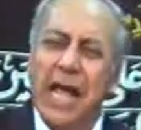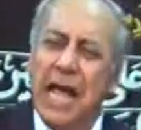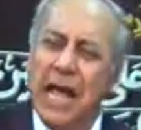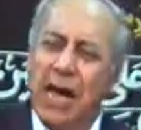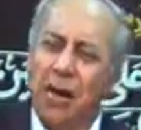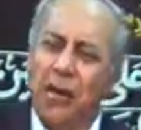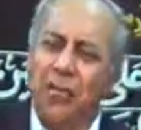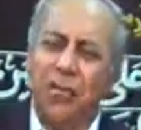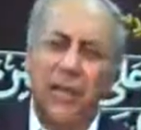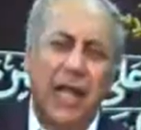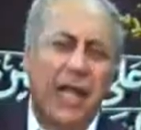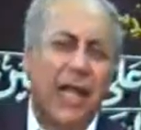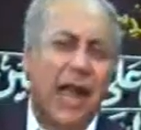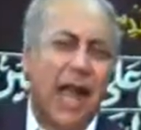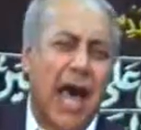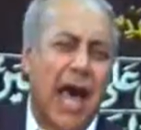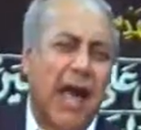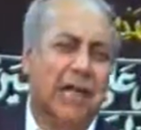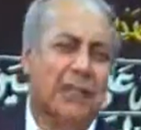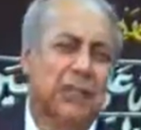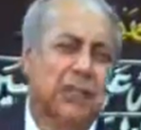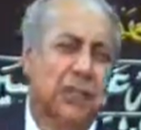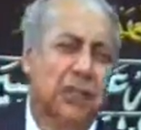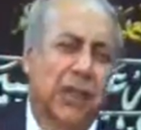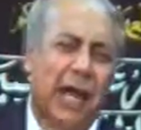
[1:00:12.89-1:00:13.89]
On the
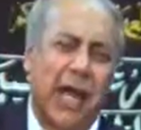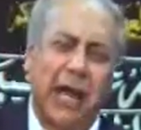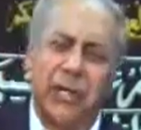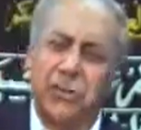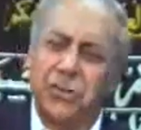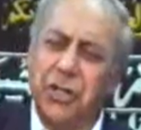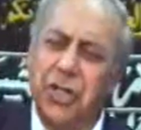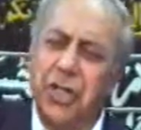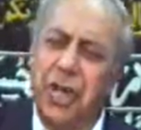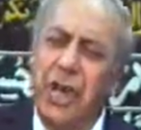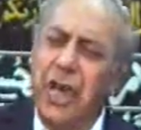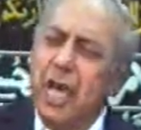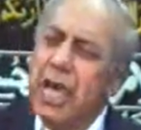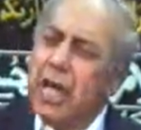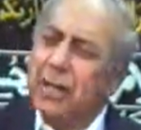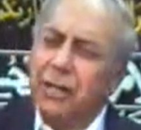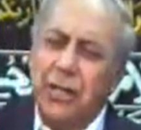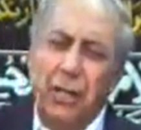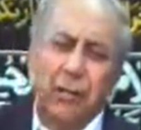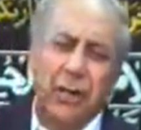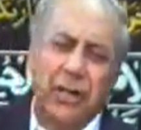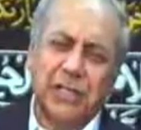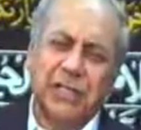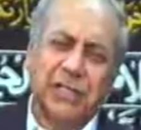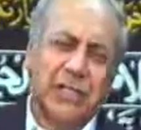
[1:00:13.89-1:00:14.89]
last occasion, the
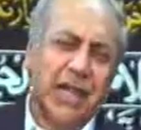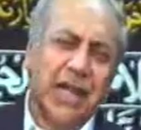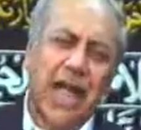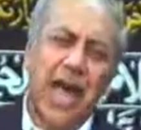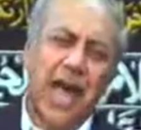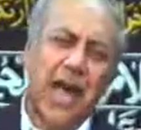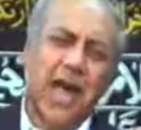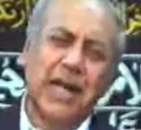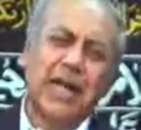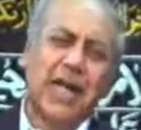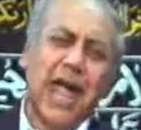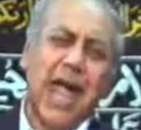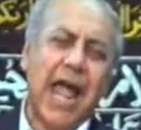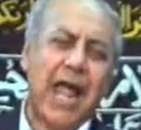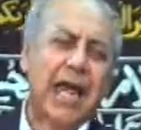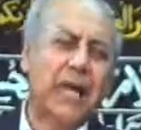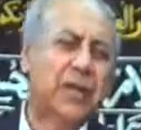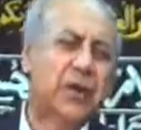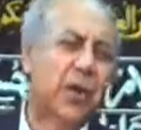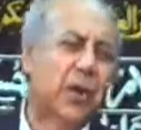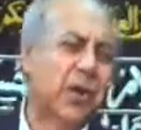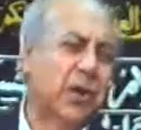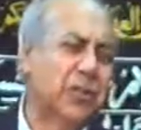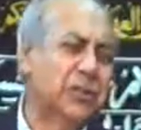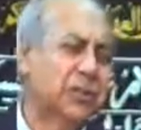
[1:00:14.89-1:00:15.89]
wasi again
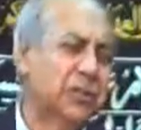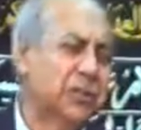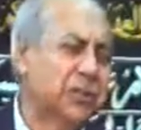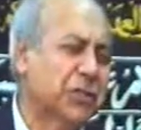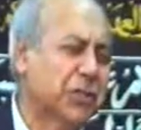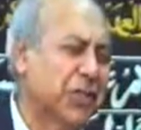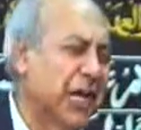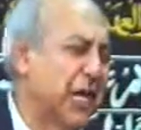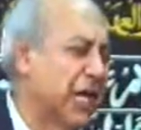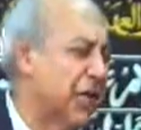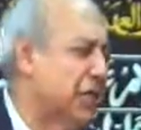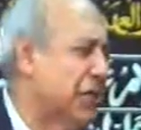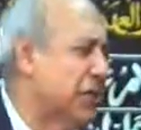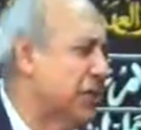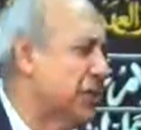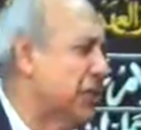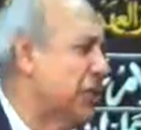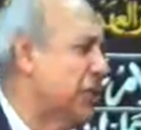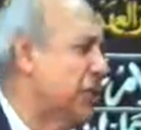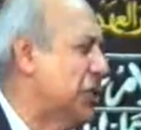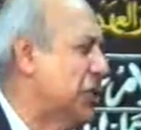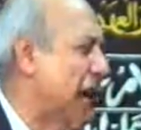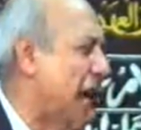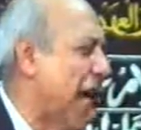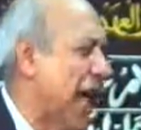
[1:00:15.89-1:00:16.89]
goes to Sayyid
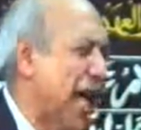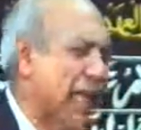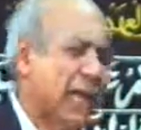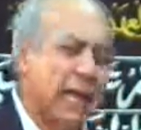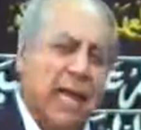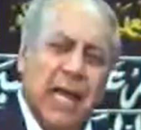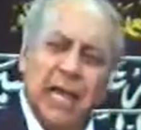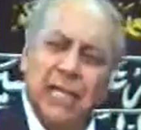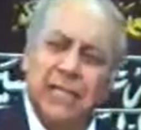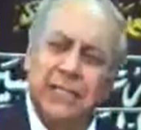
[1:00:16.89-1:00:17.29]
Sajjad,